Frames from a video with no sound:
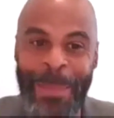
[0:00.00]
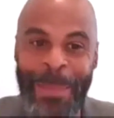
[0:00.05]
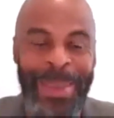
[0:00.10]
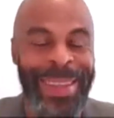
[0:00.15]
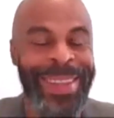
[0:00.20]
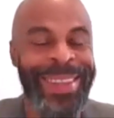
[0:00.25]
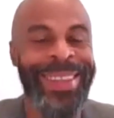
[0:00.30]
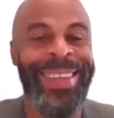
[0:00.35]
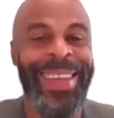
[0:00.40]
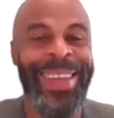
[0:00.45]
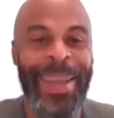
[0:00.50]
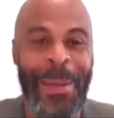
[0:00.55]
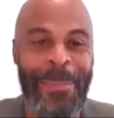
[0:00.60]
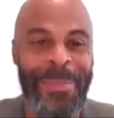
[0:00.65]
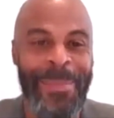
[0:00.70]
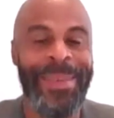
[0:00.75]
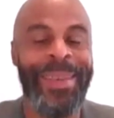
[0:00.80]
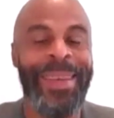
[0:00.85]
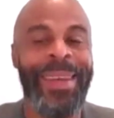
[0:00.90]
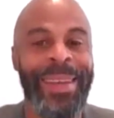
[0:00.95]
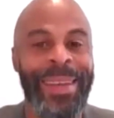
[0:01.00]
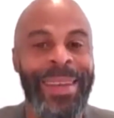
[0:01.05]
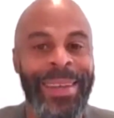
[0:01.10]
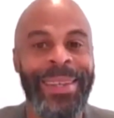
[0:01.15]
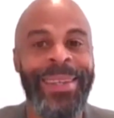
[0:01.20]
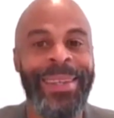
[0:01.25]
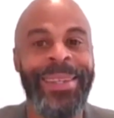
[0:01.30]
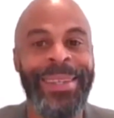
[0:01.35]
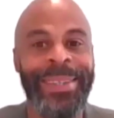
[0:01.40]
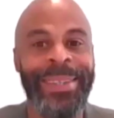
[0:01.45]
in the puzzle yep. together,
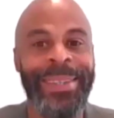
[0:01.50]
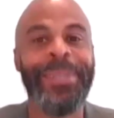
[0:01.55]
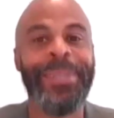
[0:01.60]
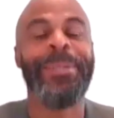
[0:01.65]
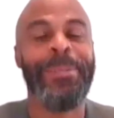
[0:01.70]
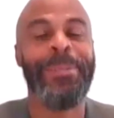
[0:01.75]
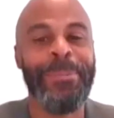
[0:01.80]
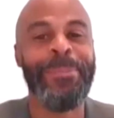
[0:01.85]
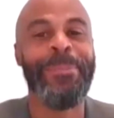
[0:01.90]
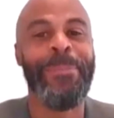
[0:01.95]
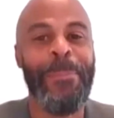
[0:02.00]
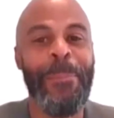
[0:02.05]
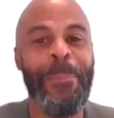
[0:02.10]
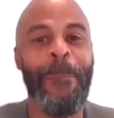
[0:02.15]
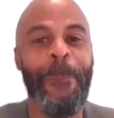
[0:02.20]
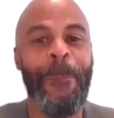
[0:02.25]
not not in the library.